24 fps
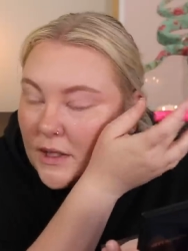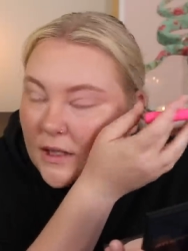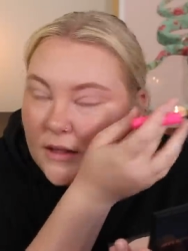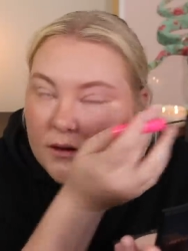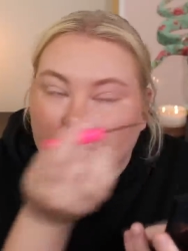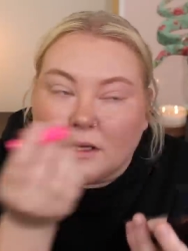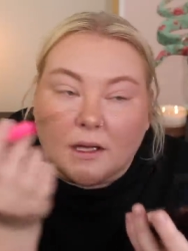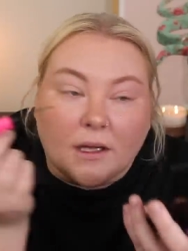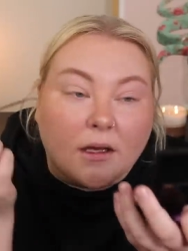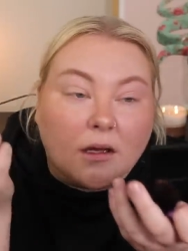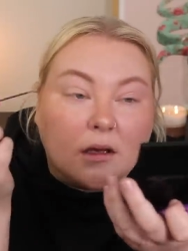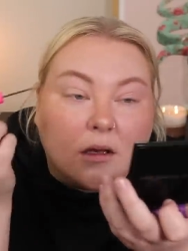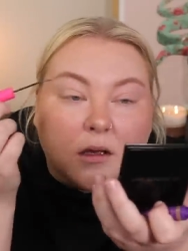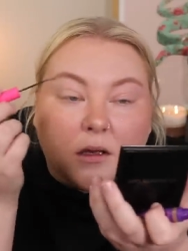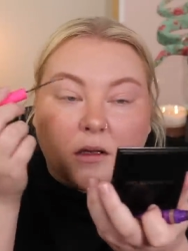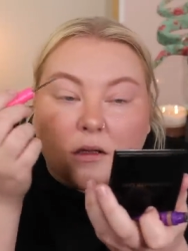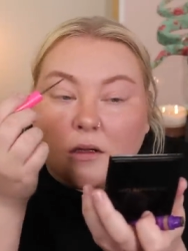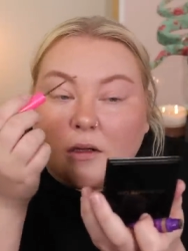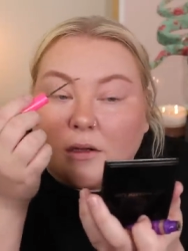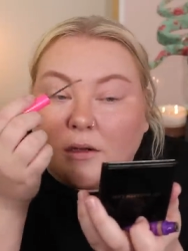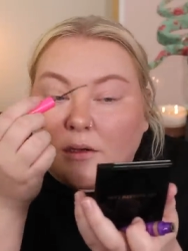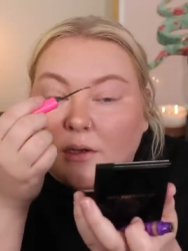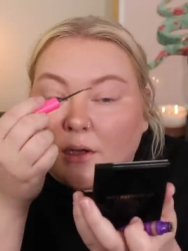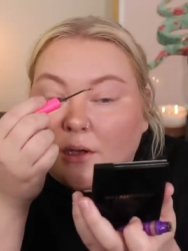and like,
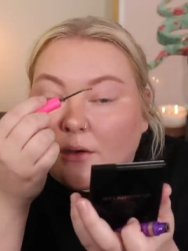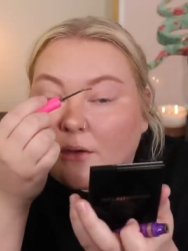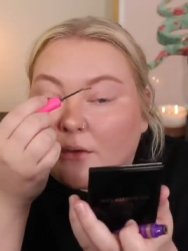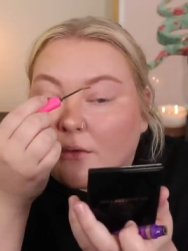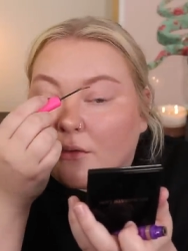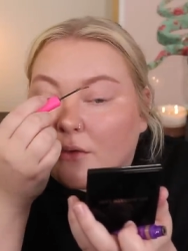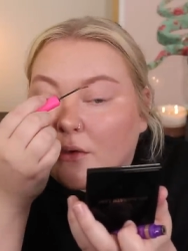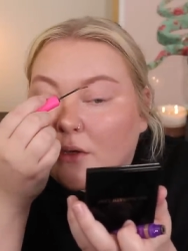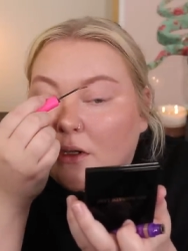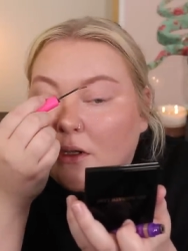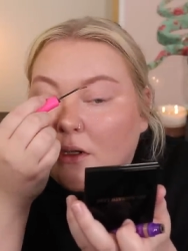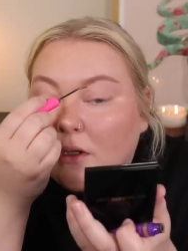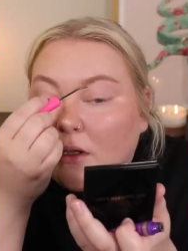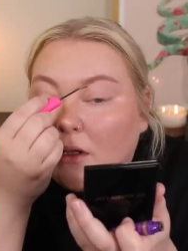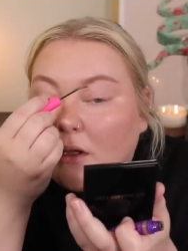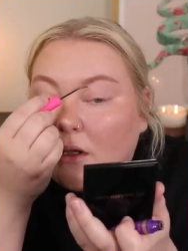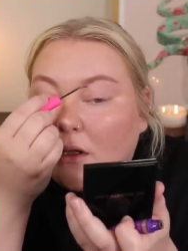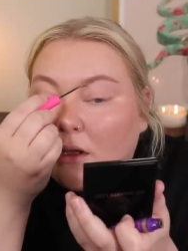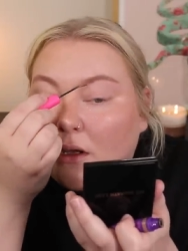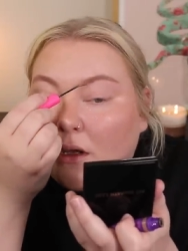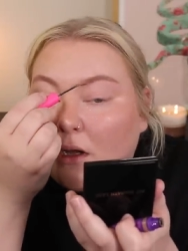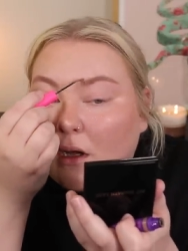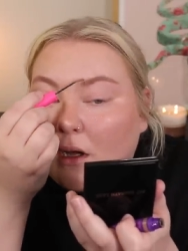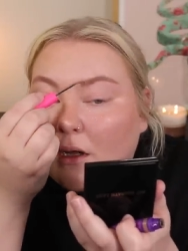you know,
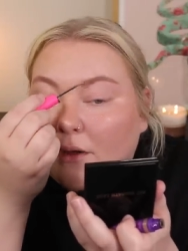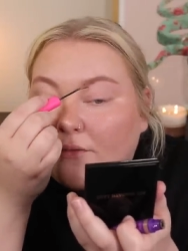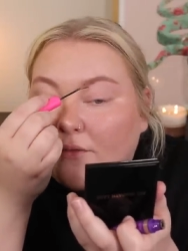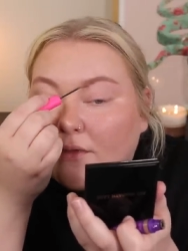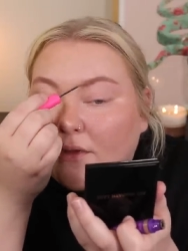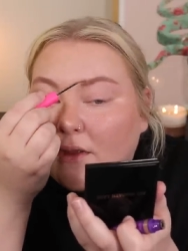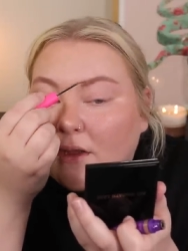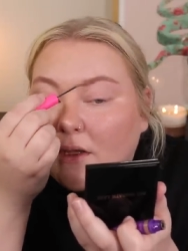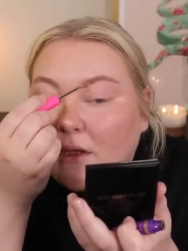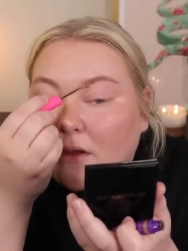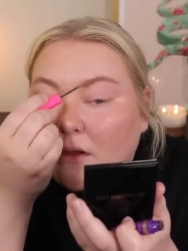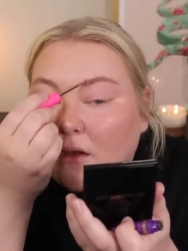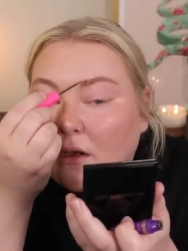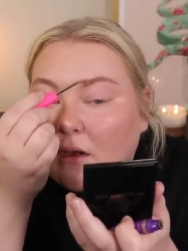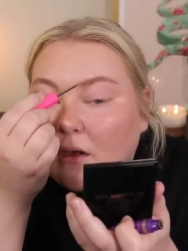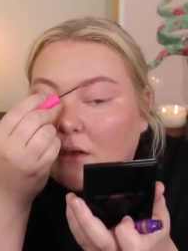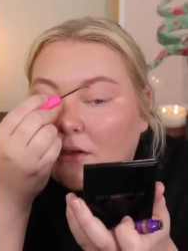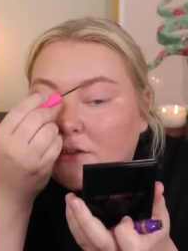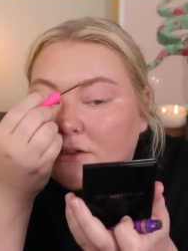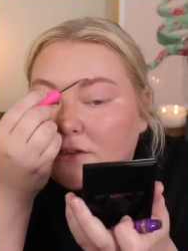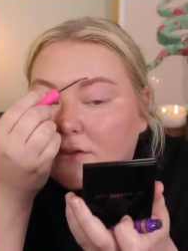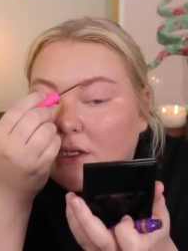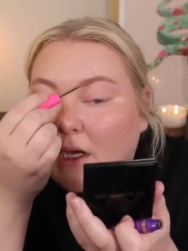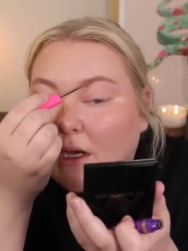I feel like
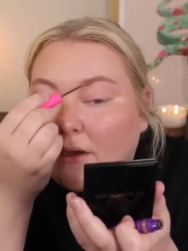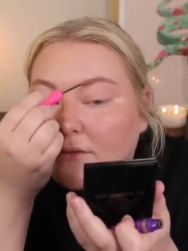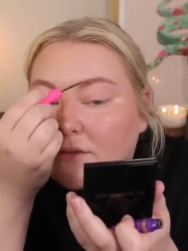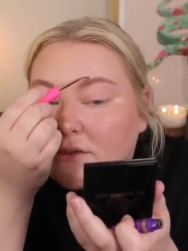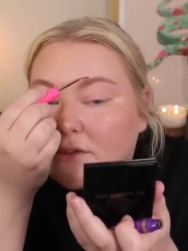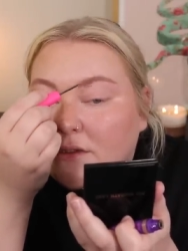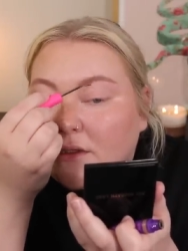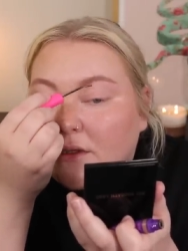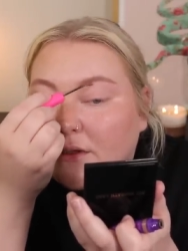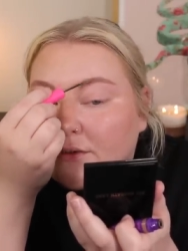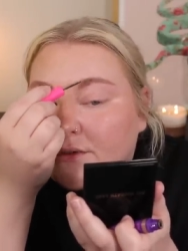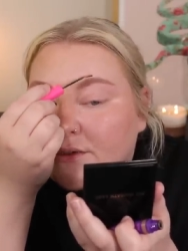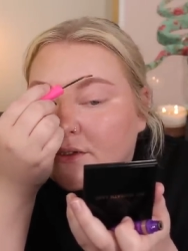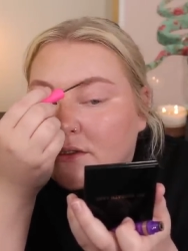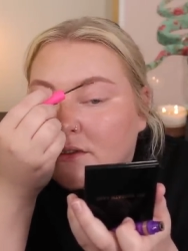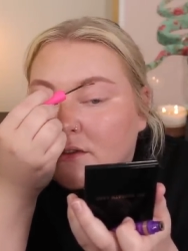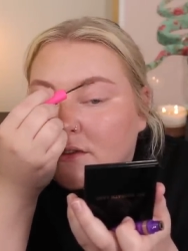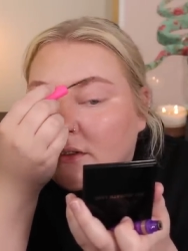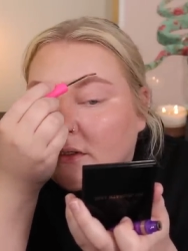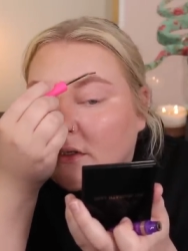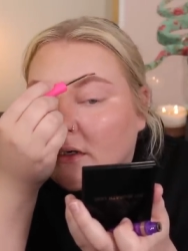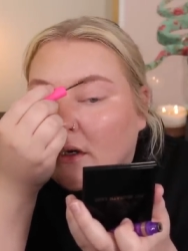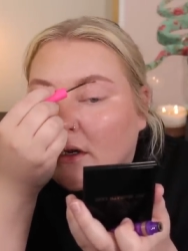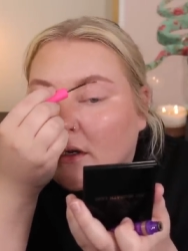I was closest
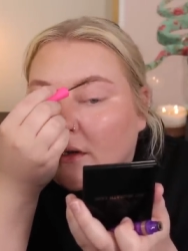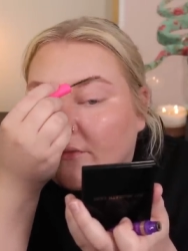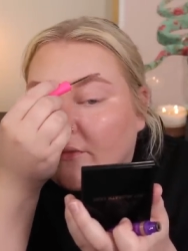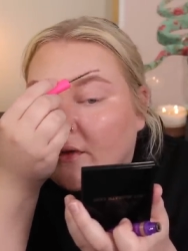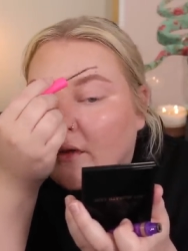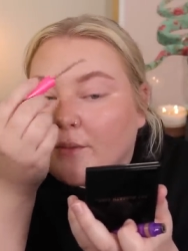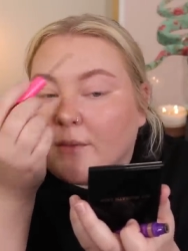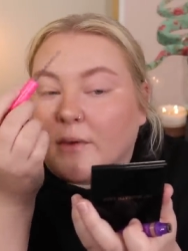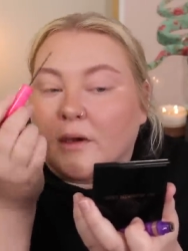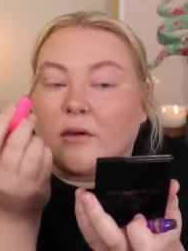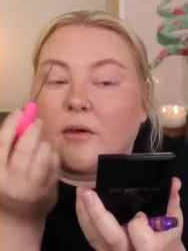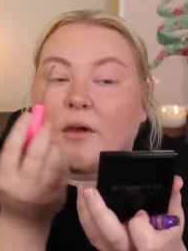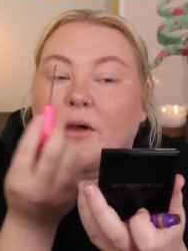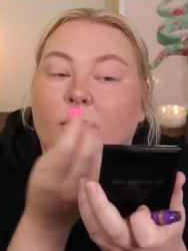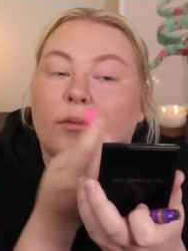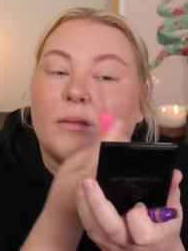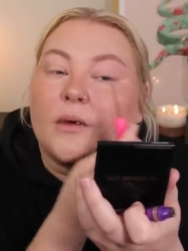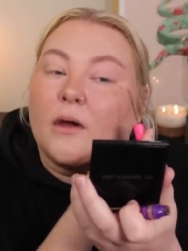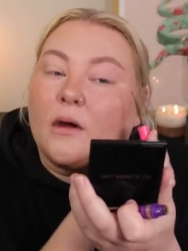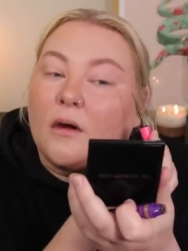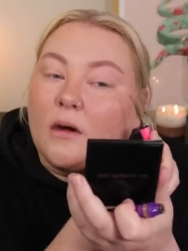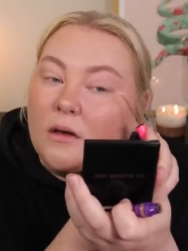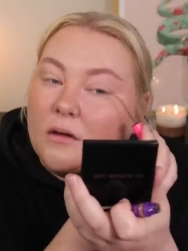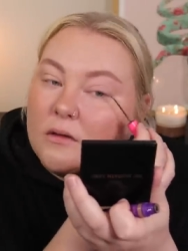to her out of all my
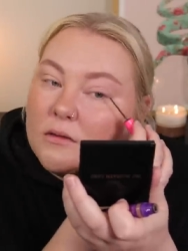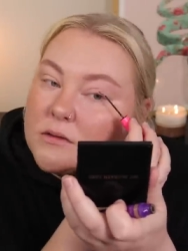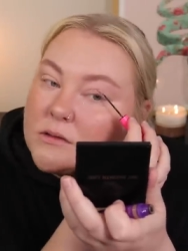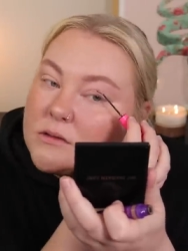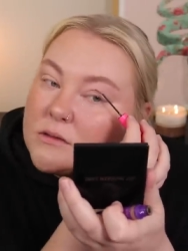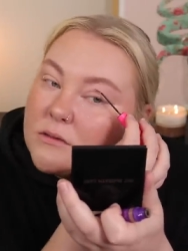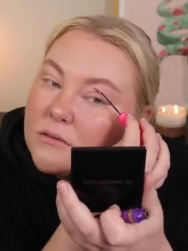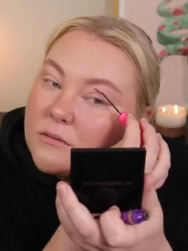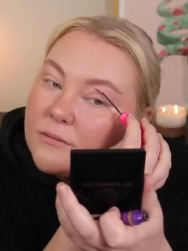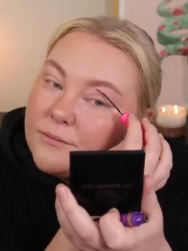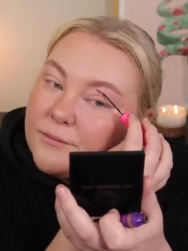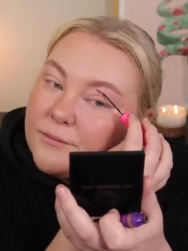grandparents.